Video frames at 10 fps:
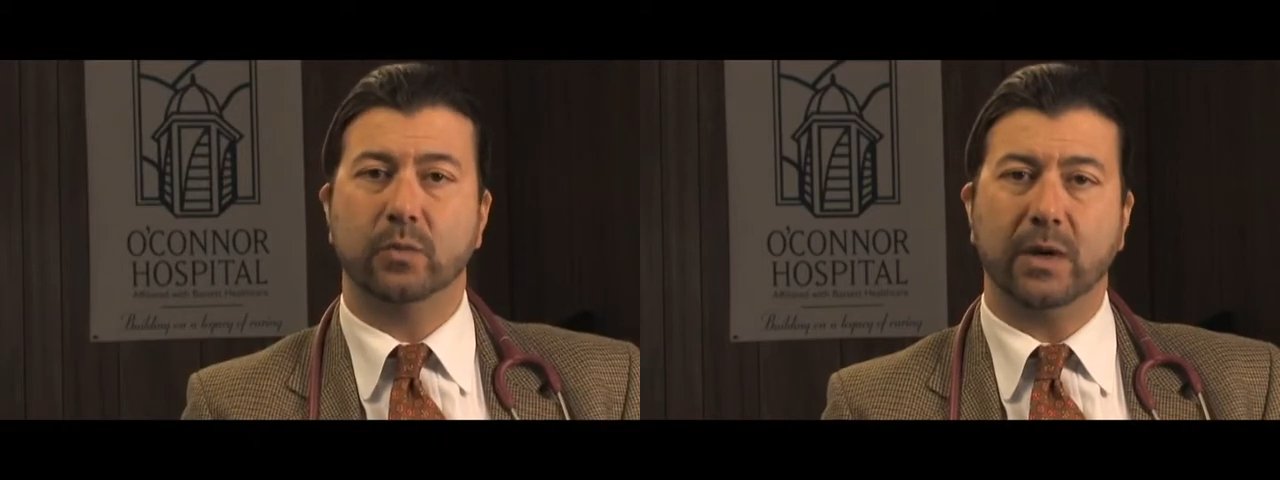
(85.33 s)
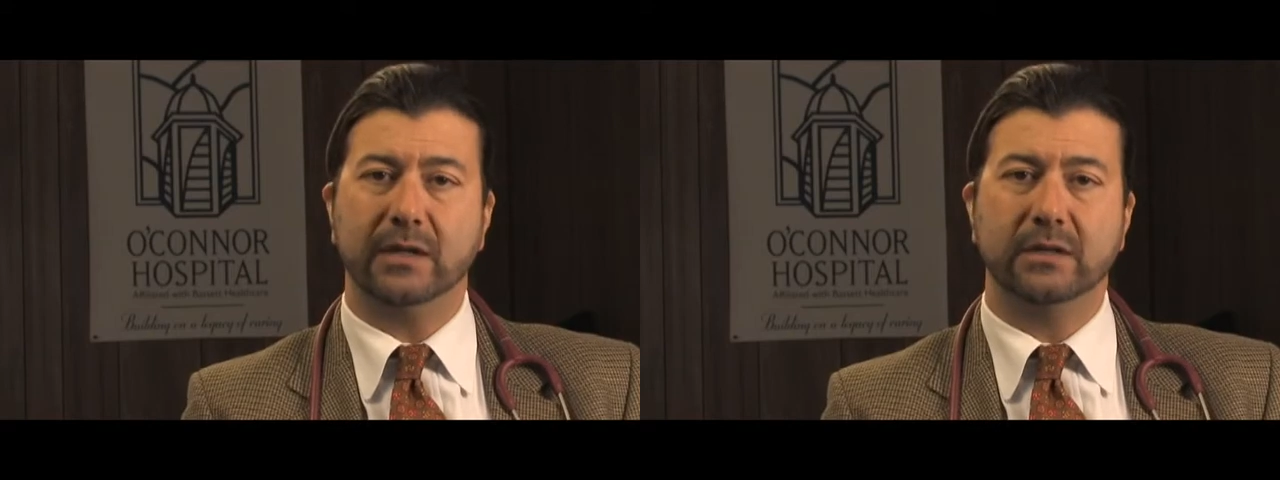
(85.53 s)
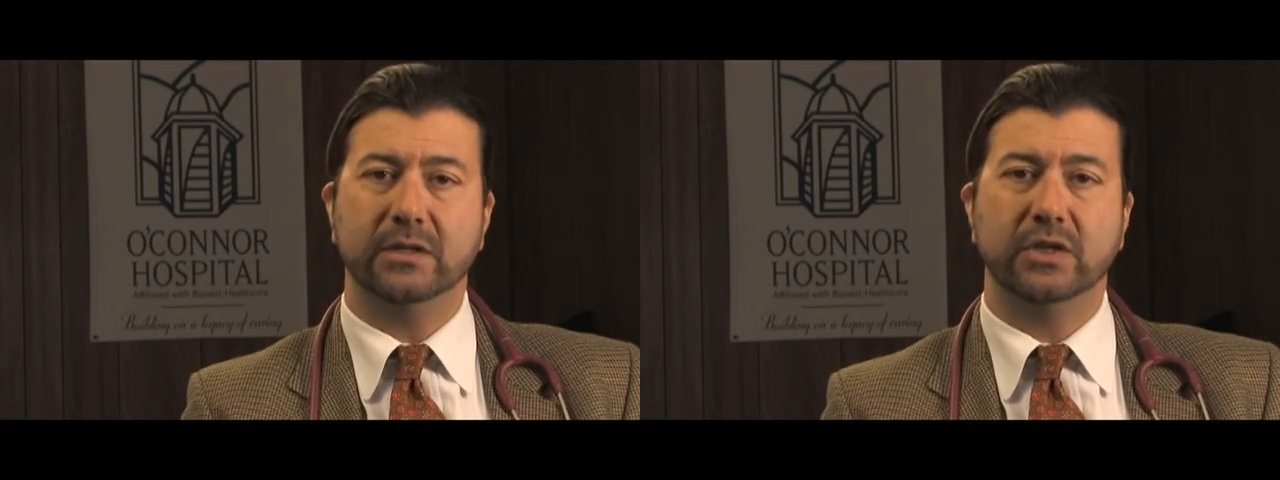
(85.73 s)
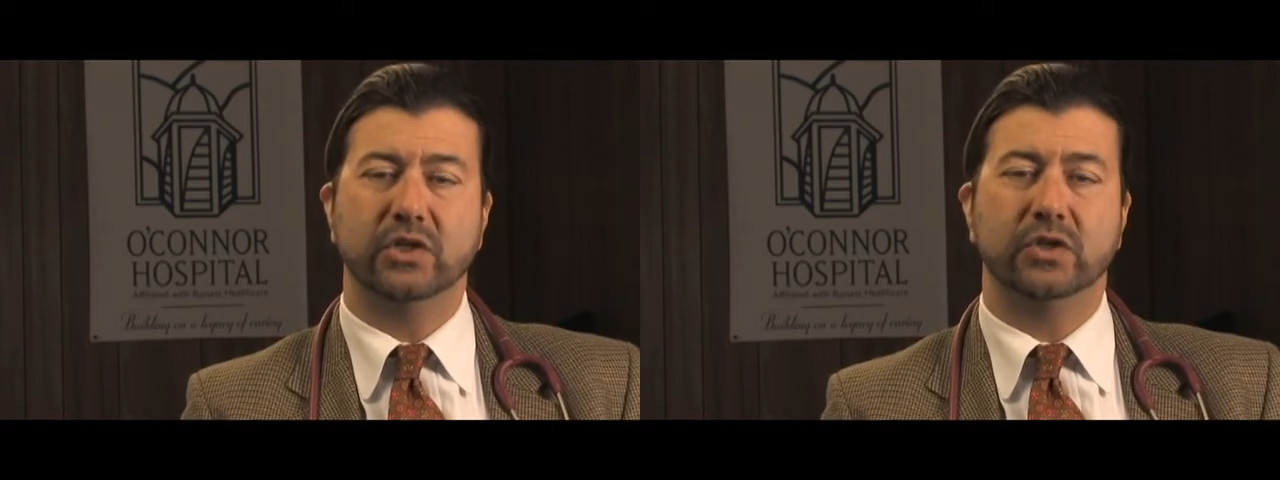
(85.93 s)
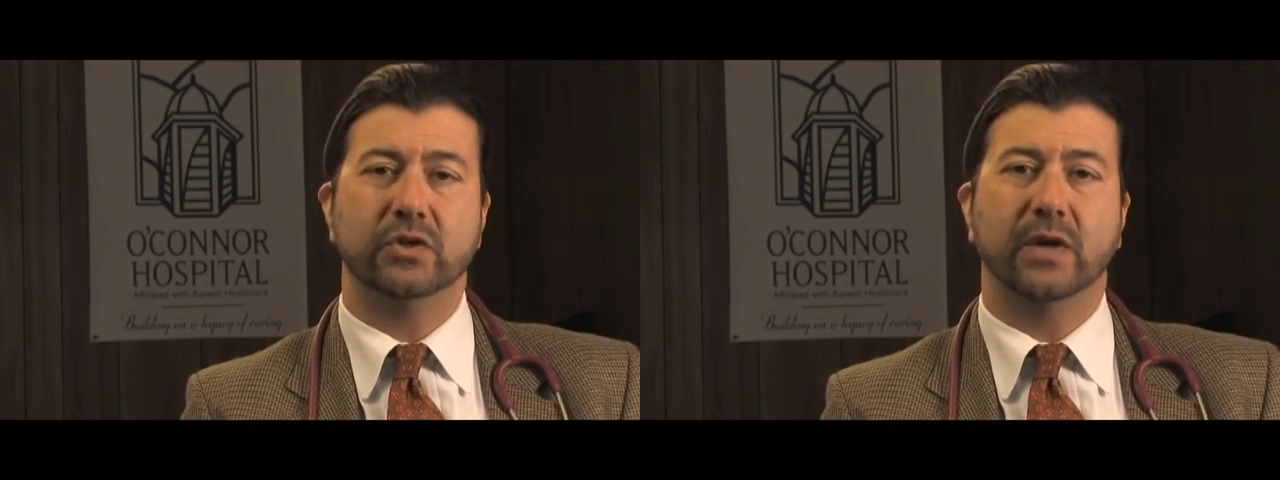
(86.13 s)
what
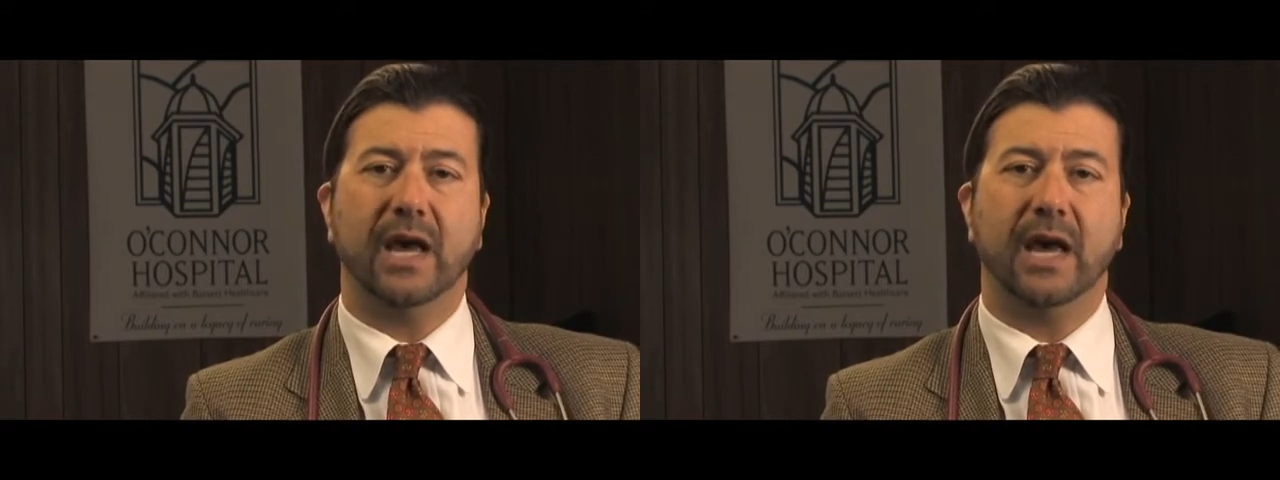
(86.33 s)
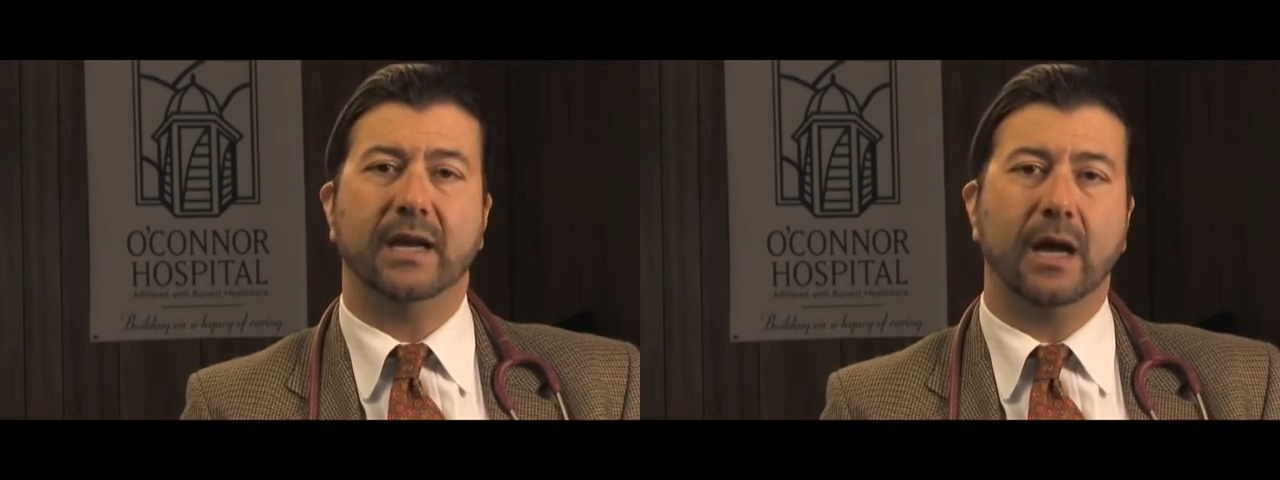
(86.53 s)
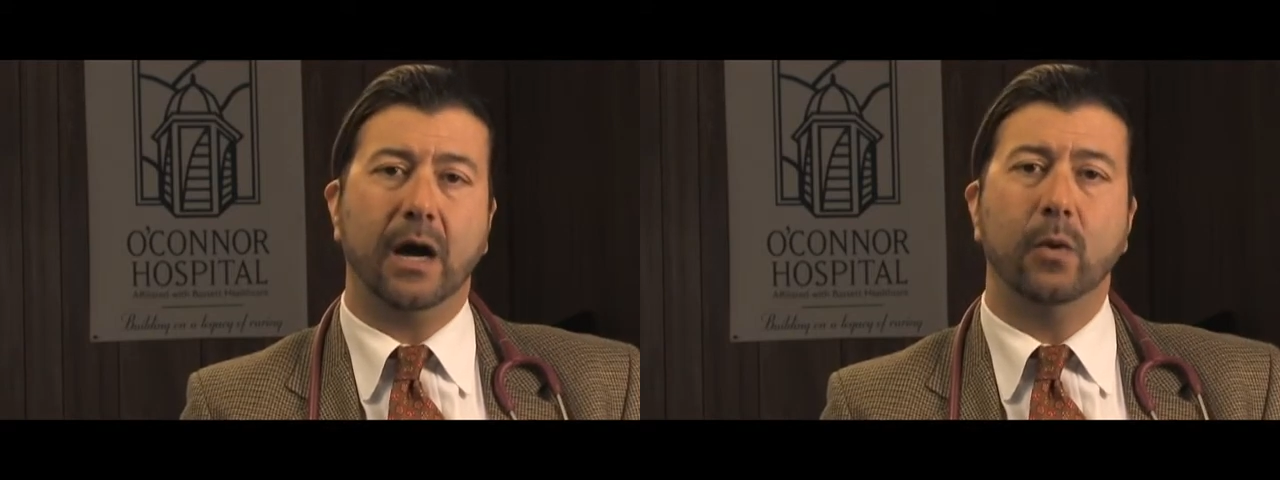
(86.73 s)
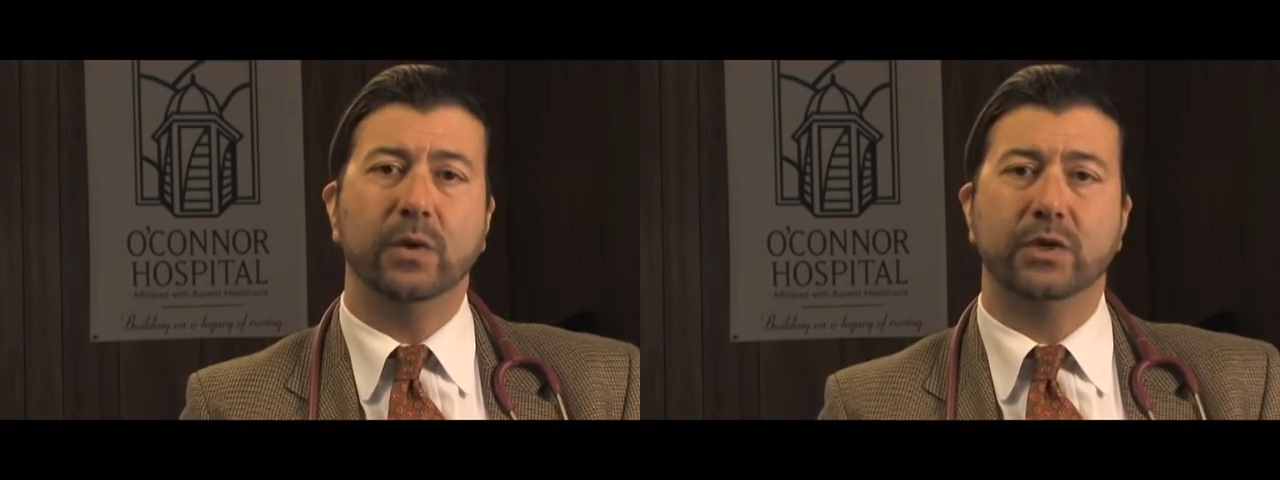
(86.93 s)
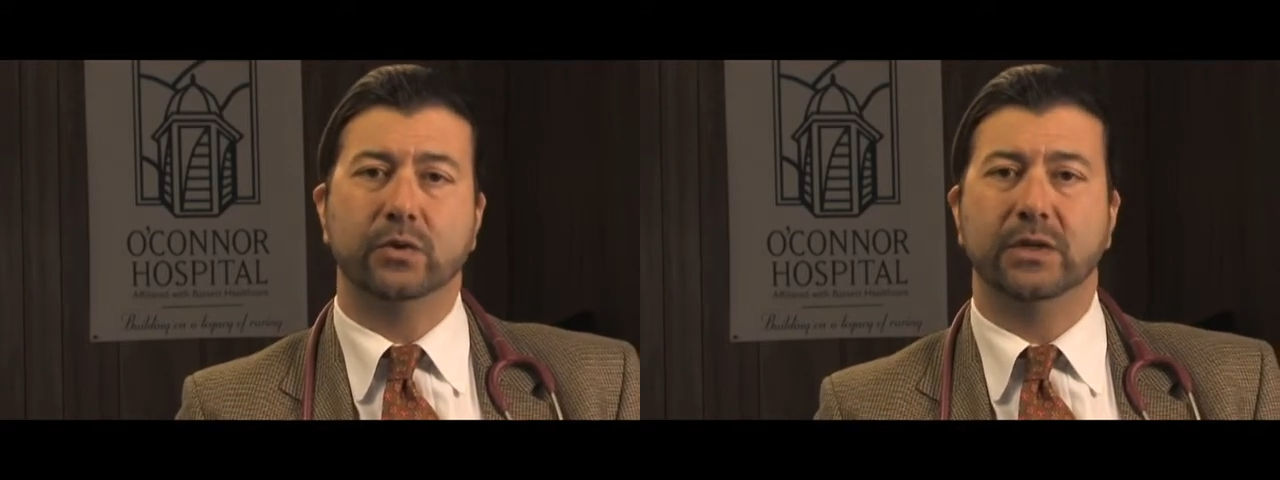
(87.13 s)
condition you had, how we
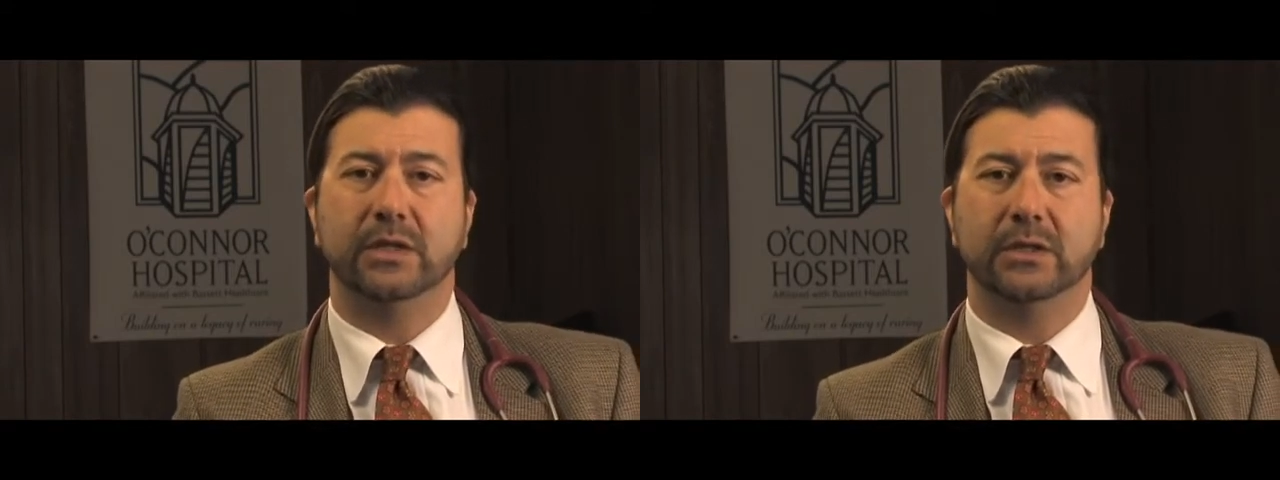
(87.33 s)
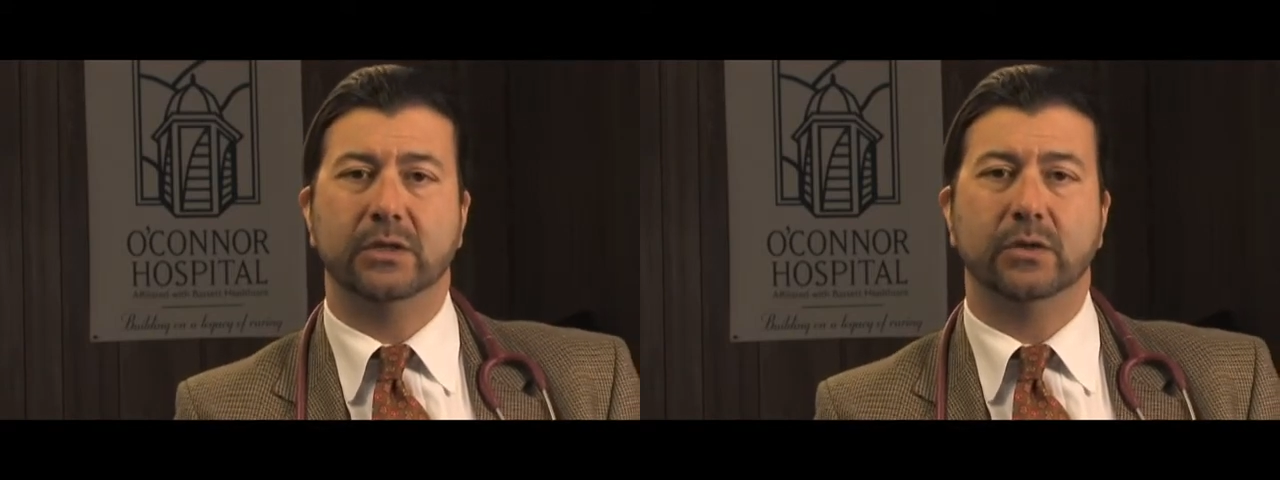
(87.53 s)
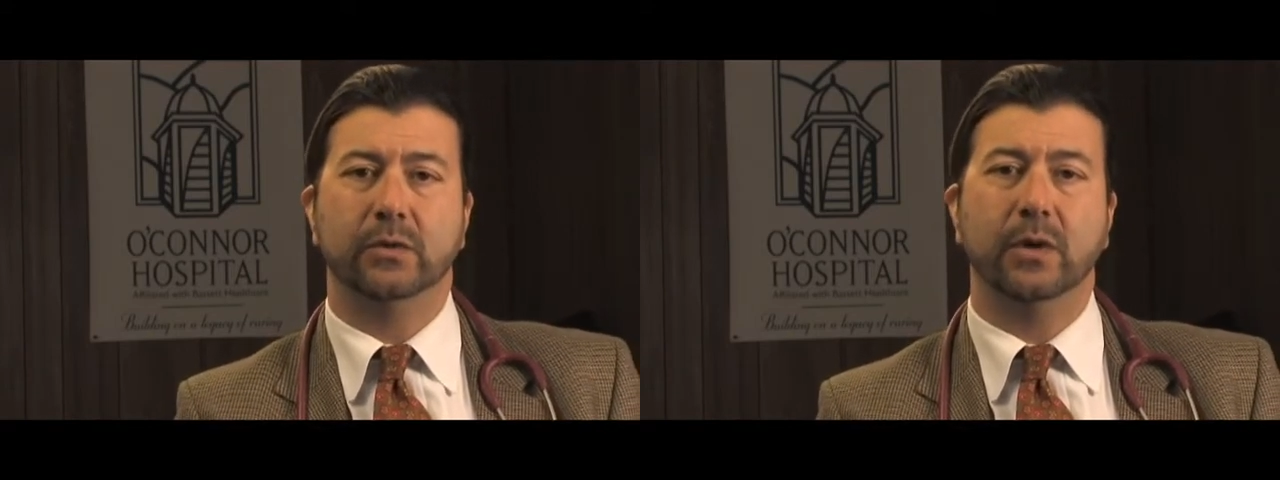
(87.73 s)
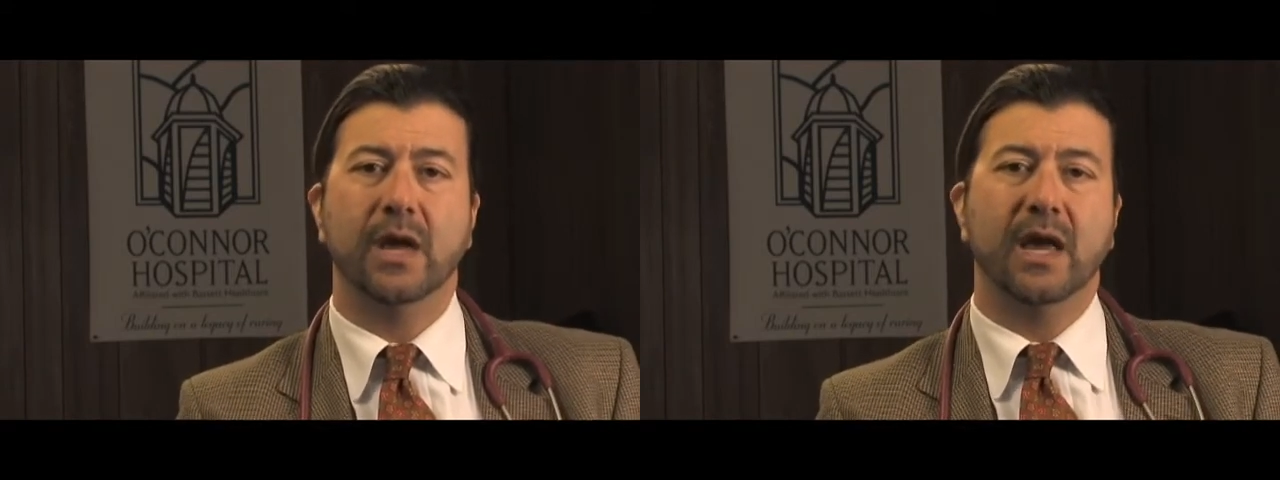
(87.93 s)
treated you,